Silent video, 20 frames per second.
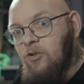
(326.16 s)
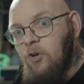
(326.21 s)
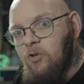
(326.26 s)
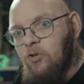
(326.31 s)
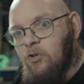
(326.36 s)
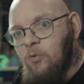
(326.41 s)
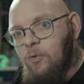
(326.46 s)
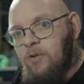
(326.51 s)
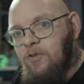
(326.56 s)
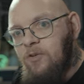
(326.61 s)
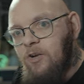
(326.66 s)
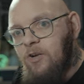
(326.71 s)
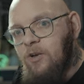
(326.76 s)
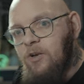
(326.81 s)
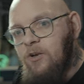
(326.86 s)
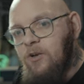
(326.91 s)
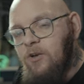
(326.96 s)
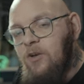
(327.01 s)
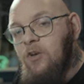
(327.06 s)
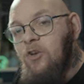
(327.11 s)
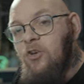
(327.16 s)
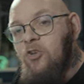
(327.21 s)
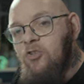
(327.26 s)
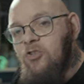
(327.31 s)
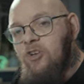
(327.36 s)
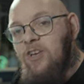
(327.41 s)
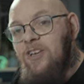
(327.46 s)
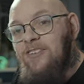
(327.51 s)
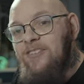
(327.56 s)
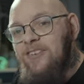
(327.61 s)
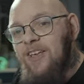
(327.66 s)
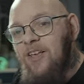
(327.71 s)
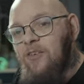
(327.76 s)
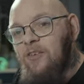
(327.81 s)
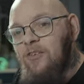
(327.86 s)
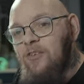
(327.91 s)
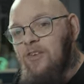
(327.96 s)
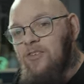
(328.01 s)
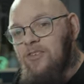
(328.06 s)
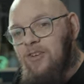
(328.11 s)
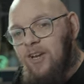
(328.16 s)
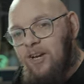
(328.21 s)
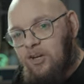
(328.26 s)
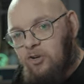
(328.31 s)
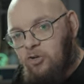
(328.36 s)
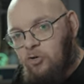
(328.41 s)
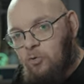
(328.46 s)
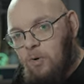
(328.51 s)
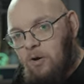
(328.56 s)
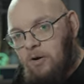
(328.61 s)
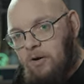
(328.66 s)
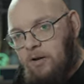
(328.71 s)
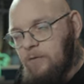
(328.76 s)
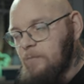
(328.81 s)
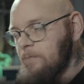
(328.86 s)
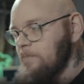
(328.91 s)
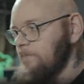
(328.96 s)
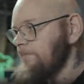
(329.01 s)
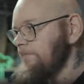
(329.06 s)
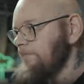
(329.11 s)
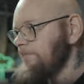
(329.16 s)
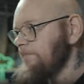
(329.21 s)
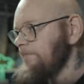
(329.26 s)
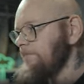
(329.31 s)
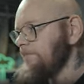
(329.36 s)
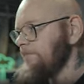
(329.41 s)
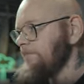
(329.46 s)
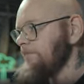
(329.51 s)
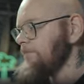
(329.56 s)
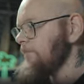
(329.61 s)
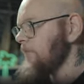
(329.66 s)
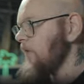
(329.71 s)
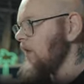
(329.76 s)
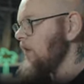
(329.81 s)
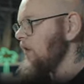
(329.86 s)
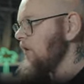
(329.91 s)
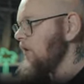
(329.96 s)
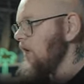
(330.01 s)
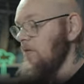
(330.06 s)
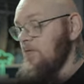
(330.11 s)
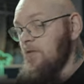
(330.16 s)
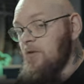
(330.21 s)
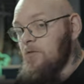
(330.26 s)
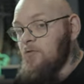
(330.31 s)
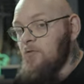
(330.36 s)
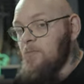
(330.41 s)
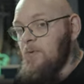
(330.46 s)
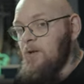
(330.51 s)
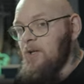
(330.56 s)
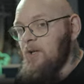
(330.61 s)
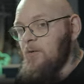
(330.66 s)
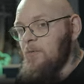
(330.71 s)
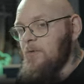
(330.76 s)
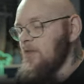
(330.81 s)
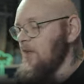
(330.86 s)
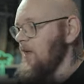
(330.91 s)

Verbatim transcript: Tongue Twister. She Sells Sanctuary. If you're familiar with